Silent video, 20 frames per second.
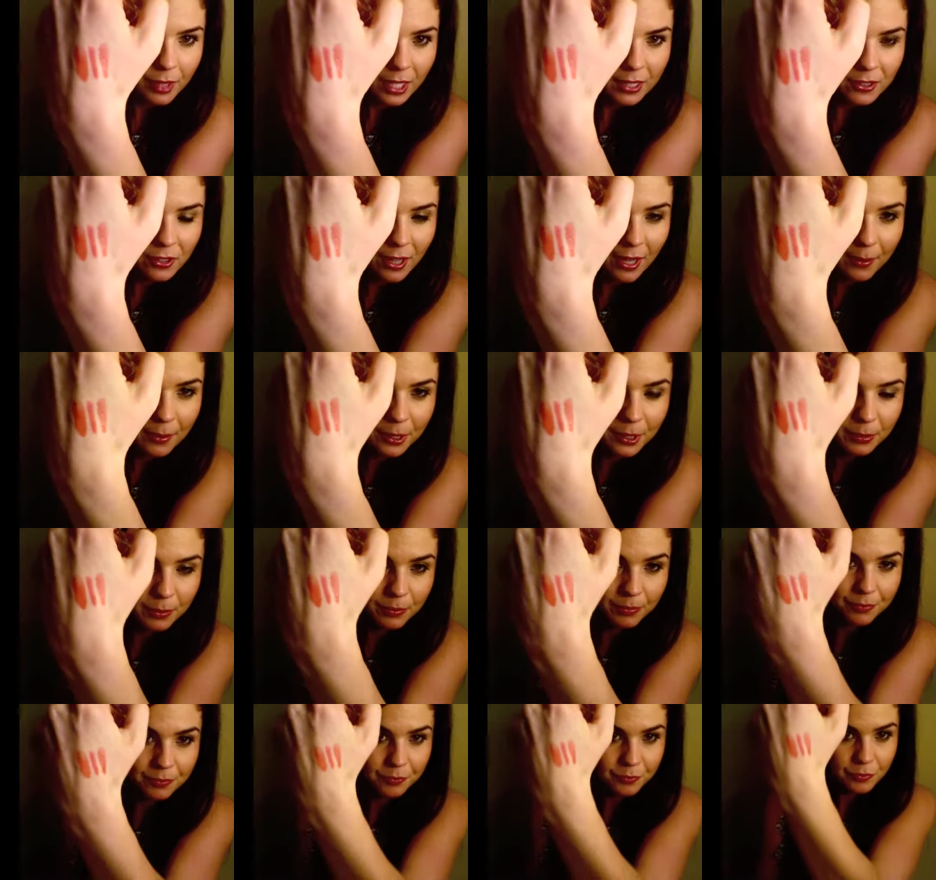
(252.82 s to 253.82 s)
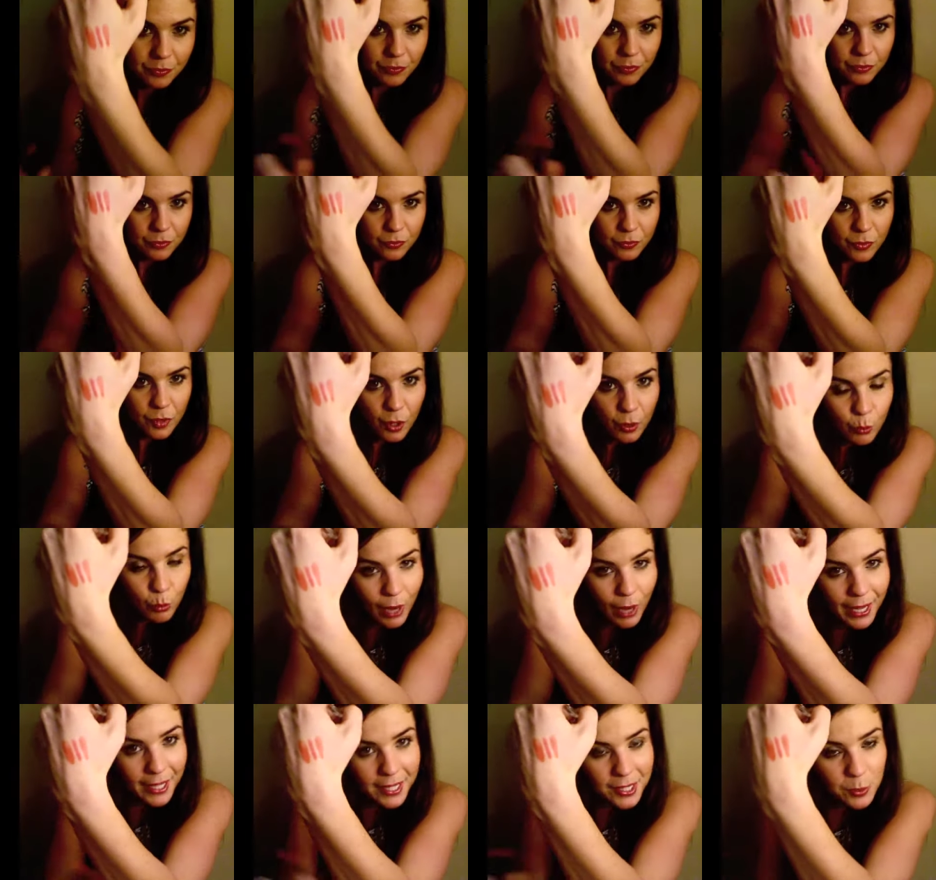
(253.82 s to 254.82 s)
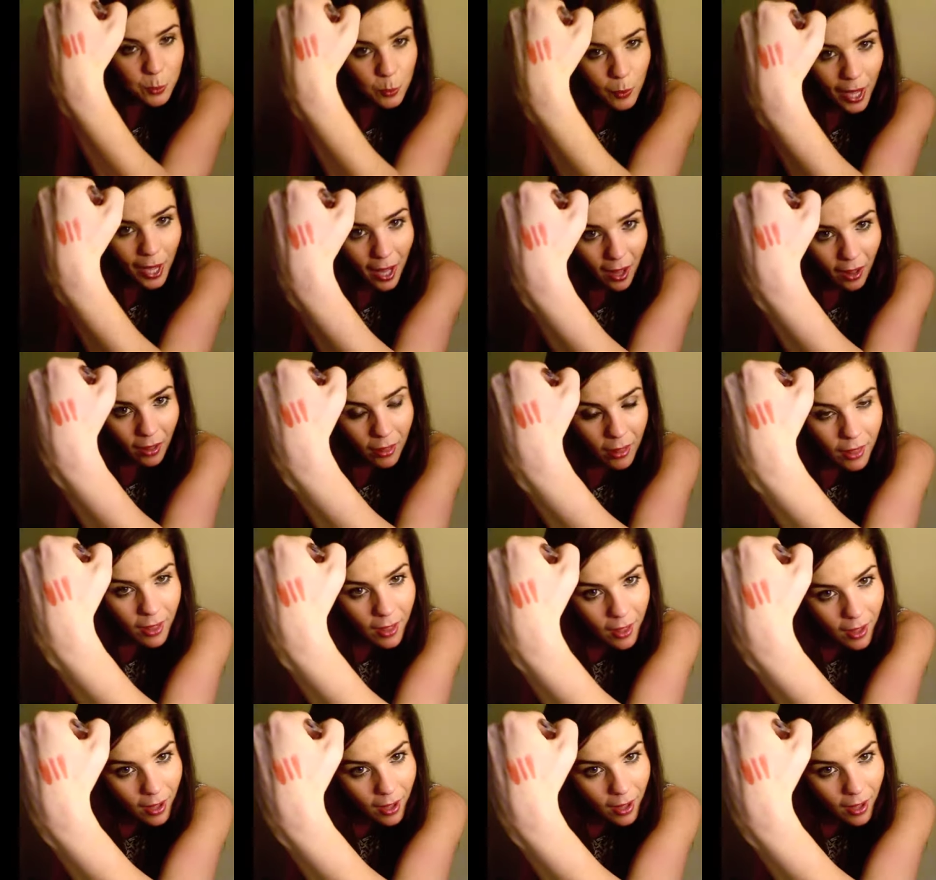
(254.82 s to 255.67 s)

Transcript: So that one's red as well.